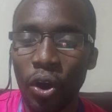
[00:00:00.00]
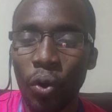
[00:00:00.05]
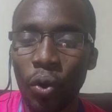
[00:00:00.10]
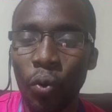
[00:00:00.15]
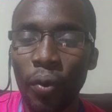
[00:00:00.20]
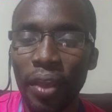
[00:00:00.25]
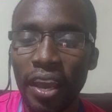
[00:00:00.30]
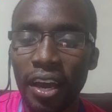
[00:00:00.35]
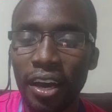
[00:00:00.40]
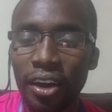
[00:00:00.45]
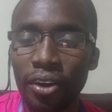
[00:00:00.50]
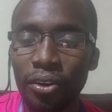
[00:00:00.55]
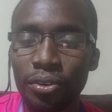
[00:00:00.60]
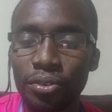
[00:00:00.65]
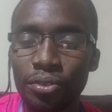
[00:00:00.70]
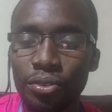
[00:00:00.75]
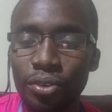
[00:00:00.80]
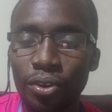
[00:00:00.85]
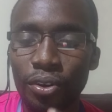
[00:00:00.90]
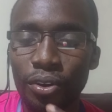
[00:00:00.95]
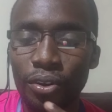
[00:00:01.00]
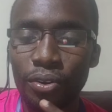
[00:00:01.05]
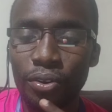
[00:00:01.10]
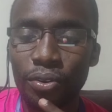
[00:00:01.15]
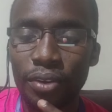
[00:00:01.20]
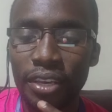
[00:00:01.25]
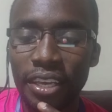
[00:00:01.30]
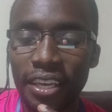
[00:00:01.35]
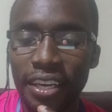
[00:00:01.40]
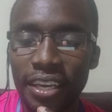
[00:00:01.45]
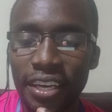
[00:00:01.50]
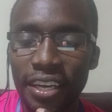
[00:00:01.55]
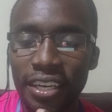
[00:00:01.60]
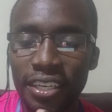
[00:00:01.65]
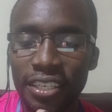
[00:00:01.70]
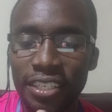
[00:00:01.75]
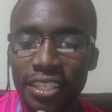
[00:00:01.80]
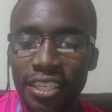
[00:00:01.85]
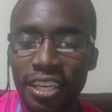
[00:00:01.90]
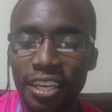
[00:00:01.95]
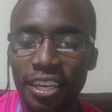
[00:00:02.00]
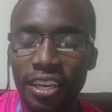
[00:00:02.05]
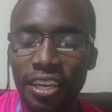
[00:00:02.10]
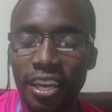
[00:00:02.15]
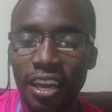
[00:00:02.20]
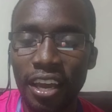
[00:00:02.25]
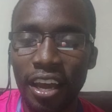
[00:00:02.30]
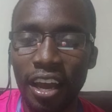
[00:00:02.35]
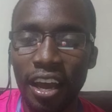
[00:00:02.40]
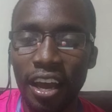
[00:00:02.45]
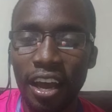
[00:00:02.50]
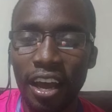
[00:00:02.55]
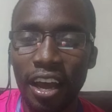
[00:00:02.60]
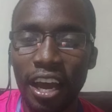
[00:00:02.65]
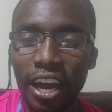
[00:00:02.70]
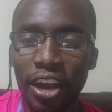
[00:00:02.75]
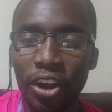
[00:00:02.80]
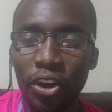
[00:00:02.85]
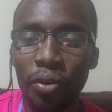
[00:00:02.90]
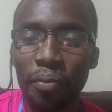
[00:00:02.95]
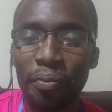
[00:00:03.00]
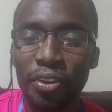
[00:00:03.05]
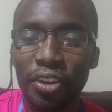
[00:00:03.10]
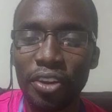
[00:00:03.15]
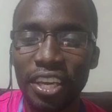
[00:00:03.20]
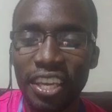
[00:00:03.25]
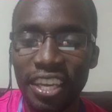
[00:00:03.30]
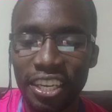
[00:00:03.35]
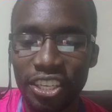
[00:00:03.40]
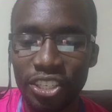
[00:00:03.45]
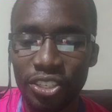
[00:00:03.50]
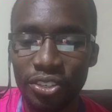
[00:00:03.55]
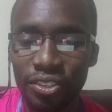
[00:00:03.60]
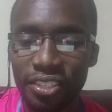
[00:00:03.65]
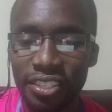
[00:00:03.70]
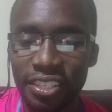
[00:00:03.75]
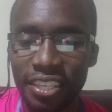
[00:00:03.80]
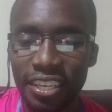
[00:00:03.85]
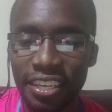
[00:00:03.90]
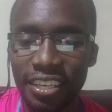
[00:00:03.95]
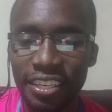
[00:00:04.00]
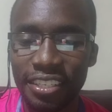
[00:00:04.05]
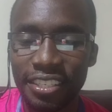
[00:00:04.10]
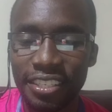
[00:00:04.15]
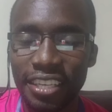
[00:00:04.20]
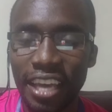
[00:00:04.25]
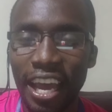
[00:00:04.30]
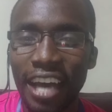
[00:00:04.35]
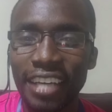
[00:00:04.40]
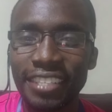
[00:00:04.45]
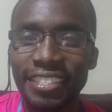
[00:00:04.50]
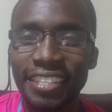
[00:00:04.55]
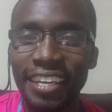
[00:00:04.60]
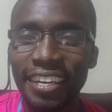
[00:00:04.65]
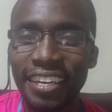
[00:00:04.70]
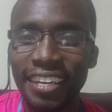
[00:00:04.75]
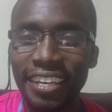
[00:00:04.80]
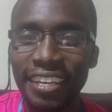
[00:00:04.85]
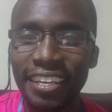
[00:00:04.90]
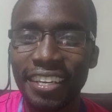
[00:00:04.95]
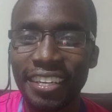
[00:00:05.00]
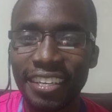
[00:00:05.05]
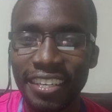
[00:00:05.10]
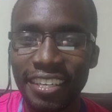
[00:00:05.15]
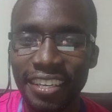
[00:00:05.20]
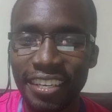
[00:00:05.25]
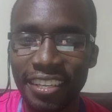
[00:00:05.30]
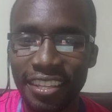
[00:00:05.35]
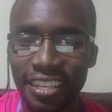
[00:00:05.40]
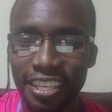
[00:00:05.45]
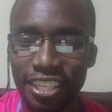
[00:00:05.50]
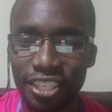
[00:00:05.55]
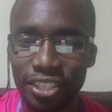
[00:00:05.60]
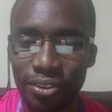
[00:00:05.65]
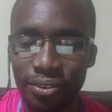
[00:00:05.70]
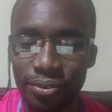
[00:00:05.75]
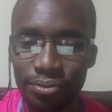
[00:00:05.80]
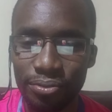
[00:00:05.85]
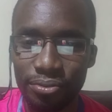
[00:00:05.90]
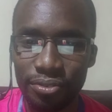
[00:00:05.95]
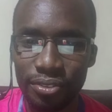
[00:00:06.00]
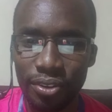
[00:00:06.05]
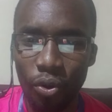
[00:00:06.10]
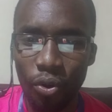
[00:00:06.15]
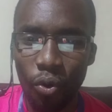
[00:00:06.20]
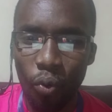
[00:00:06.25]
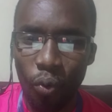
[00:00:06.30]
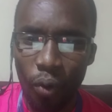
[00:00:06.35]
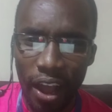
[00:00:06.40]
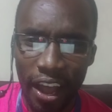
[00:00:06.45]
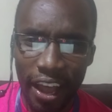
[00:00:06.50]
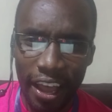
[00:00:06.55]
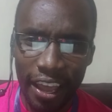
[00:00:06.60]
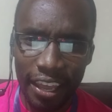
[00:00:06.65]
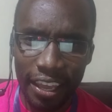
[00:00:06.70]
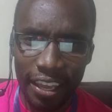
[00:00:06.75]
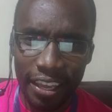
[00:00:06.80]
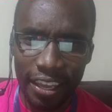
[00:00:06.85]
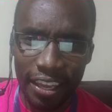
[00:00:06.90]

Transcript: We are also looking at uh, communication skills as a need in this course. Why?